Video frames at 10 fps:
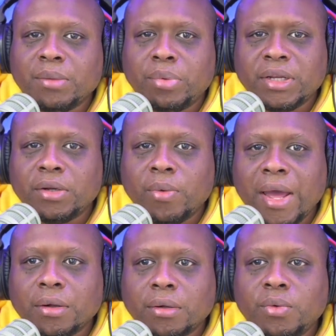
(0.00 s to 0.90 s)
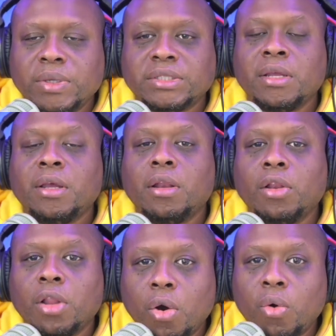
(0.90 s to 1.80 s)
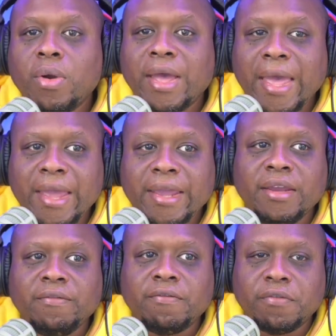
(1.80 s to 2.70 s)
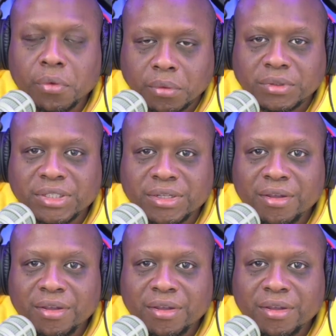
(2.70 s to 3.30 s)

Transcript: Brittney Griner, who is low-hanging fruit